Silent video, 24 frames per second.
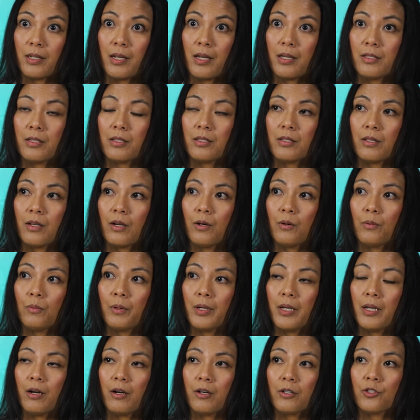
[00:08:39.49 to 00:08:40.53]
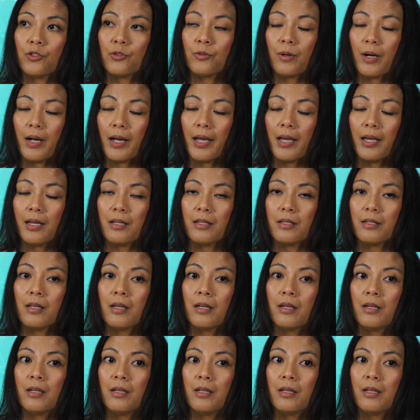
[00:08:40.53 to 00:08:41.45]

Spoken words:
And so we are trying